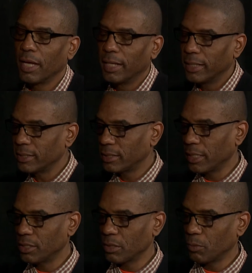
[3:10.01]
Let's say
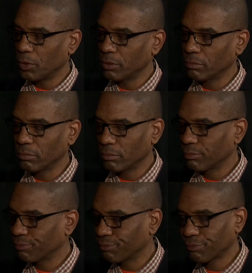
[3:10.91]
someone
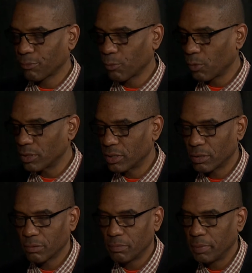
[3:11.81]
wants
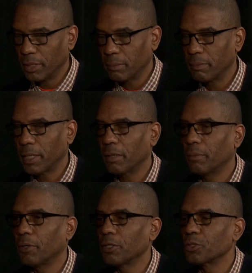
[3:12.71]
to be a makeup
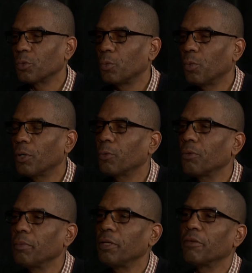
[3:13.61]
artist. What
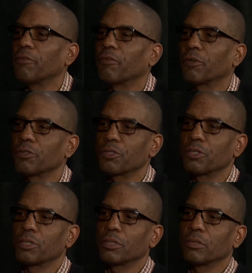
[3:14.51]
would be the first?